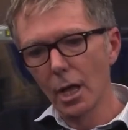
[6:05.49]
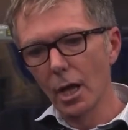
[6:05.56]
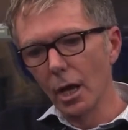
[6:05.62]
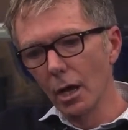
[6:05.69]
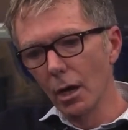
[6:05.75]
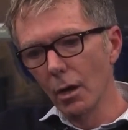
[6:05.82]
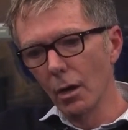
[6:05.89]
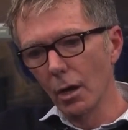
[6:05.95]

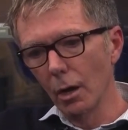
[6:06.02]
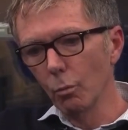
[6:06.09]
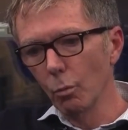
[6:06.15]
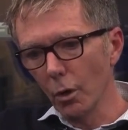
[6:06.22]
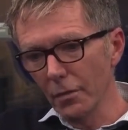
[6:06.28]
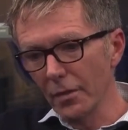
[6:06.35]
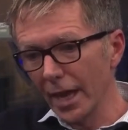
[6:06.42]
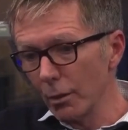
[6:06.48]
And
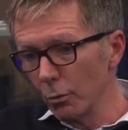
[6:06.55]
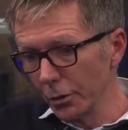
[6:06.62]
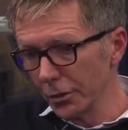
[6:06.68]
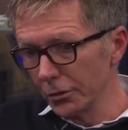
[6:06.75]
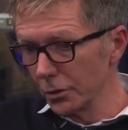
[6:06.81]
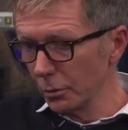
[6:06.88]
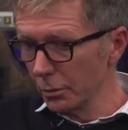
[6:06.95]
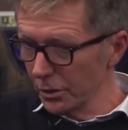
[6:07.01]
what they want
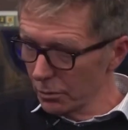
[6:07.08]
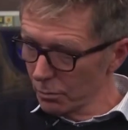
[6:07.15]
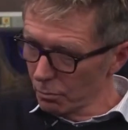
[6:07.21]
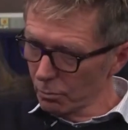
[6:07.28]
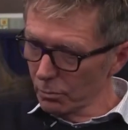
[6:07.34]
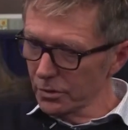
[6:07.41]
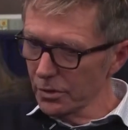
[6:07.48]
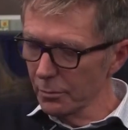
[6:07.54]
to do, which is
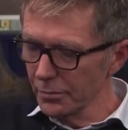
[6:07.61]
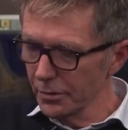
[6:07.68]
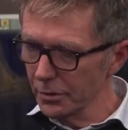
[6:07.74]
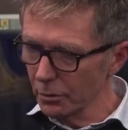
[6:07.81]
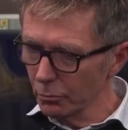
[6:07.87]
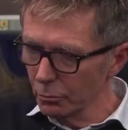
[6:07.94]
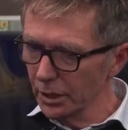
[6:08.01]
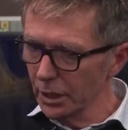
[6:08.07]
something
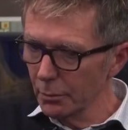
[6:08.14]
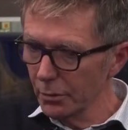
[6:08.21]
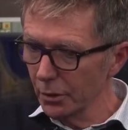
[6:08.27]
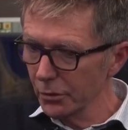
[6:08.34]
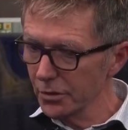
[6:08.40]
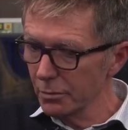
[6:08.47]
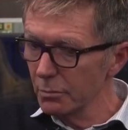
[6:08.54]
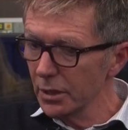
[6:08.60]
that really
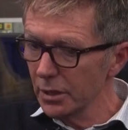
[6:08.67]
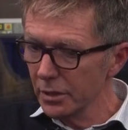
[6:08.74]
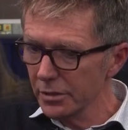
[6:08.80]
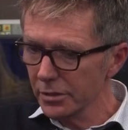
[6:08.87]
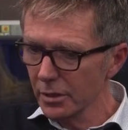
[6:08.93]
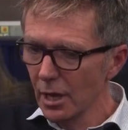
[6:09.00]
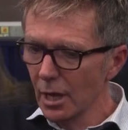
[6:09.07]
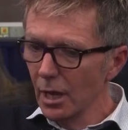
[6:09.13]
appealed to me,
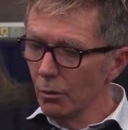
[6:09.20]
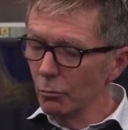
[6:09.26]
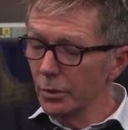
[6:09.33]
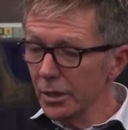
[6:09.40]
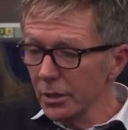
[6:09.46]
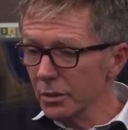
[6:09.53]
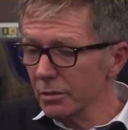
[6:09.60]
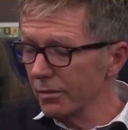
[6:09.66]
is
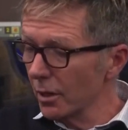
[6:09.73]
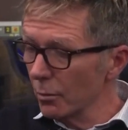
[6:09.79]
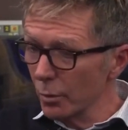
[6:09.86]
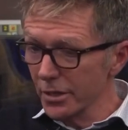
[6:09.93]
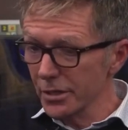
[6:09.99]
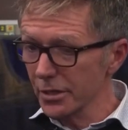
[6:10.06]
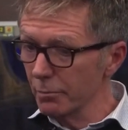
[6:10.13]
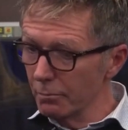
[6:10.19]
really just find
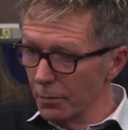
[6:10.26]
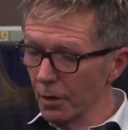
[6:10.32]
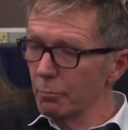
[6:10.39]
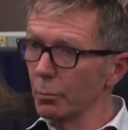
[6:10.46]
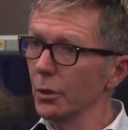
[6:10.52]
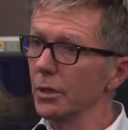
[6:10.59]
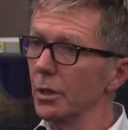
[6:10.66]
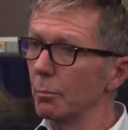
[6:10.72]
ways of
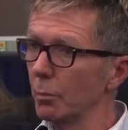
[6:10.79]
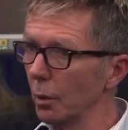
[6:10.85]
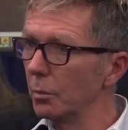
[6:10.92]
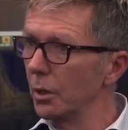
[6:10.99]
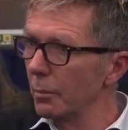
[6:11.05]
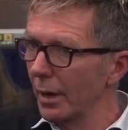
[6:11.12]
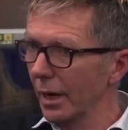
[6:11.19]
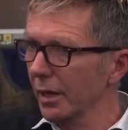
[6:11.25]
putting the
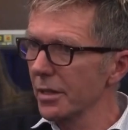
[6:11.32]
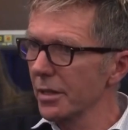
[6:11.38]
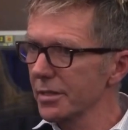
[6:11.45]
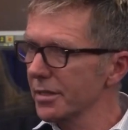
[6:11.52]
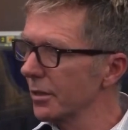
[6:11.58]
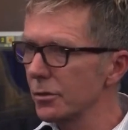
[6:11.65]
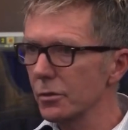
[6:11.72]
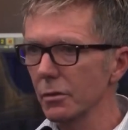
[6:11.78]
public back at the
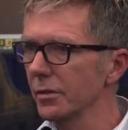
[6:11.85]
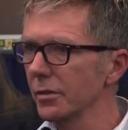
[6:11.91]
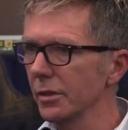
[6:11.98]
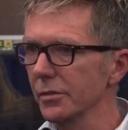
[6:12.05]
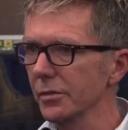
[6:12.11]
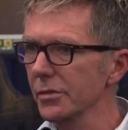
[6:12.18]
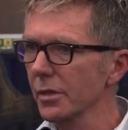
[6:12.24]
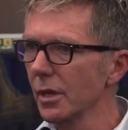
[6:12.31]
centre of
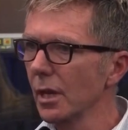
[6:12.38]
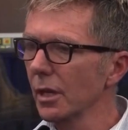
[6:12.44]
things.